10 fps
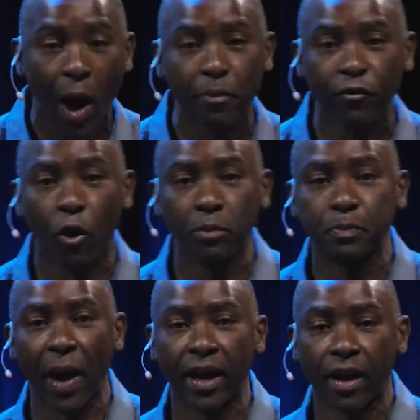performs
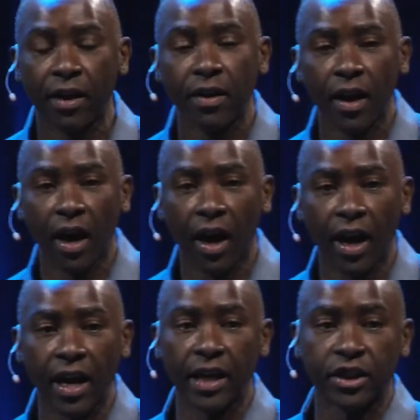better
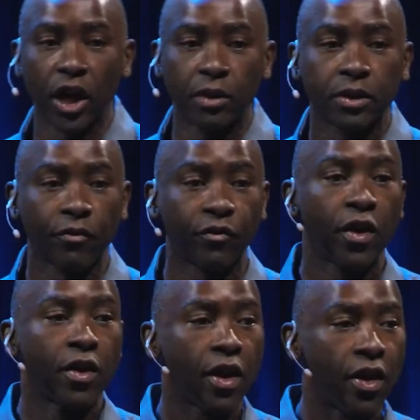in terms of
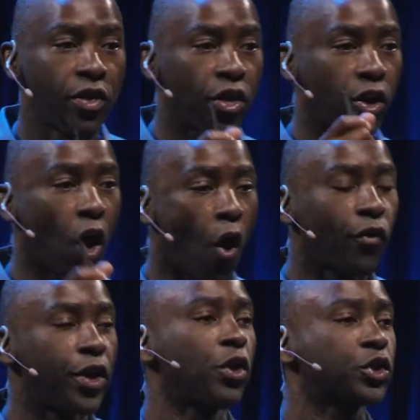the goal
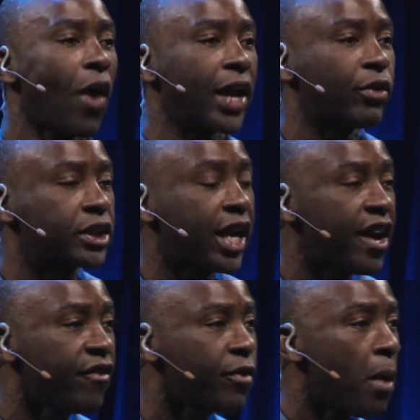that you're trying to
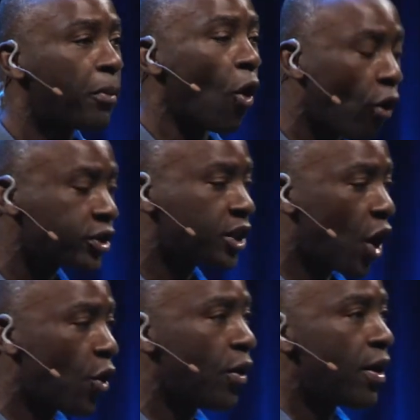achieve, but
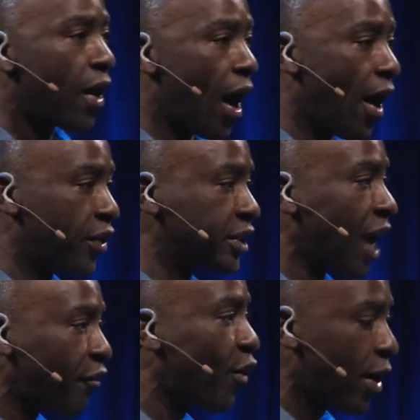also the
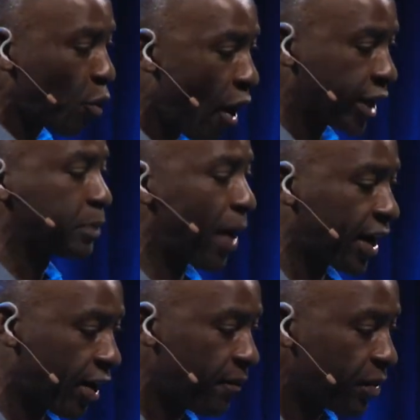software works
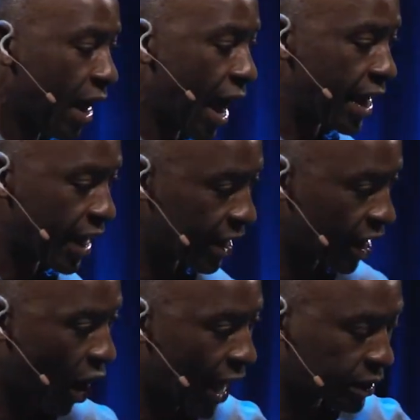better, and it
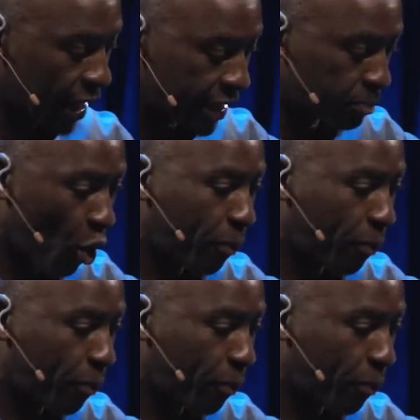has more